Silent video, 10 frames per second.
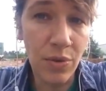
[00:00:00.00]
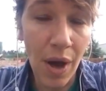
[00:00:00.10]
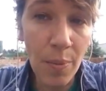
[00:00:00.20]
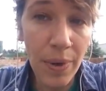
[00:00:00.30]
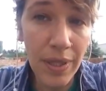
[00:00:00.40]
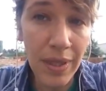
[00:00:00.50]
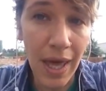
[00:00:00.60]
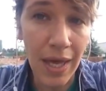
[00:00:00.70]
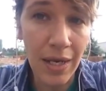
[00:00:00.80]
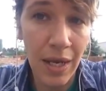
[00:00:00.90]
So I'll put
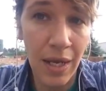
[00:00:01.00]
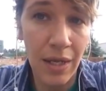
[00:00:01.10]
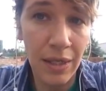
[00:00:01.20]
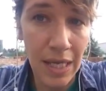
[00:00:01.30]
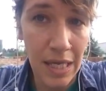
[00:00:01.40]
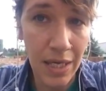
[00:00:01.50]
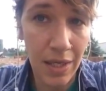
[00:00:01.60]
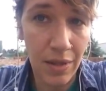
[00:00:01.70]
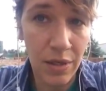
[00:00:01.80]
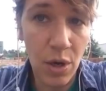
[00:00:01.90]
that link
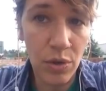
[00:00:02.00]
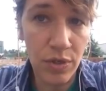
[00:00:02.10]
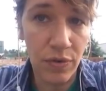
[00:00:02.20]
in the notes